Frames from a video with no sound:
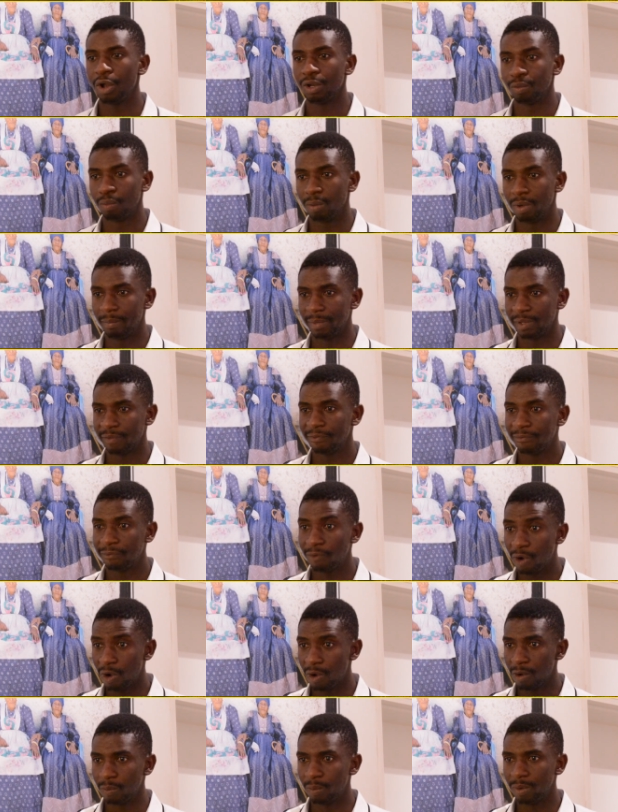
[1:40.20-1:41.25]
old women,
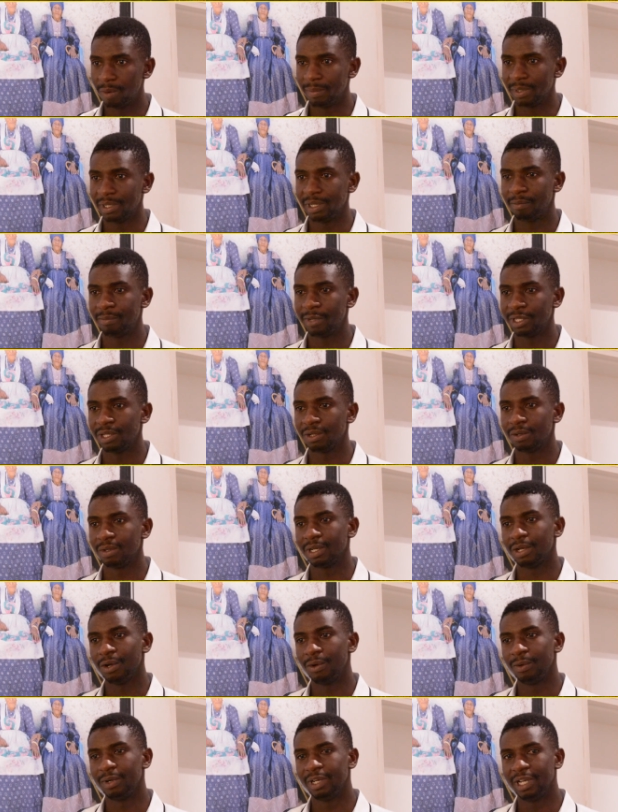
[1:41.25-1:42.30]
four women in
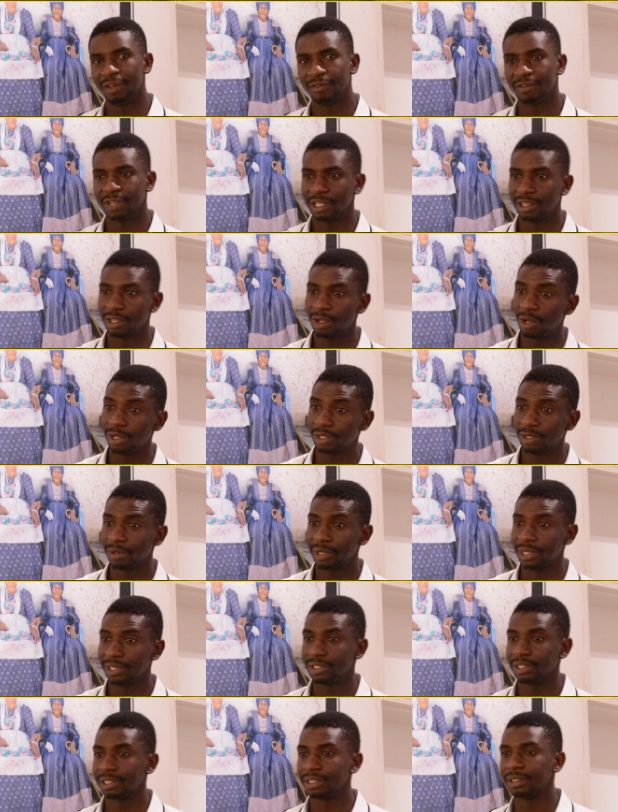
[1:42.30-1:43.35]
particular, who lived in the old
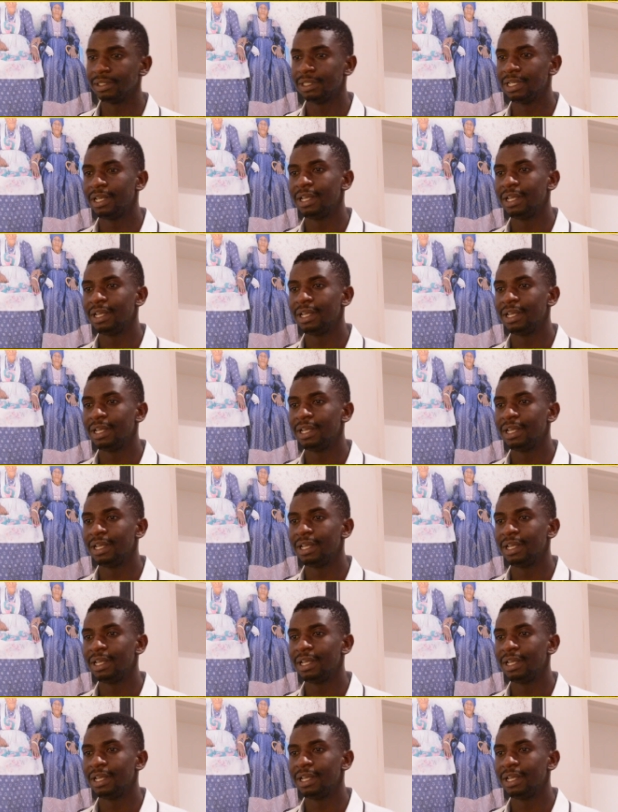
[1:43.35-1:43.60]
location.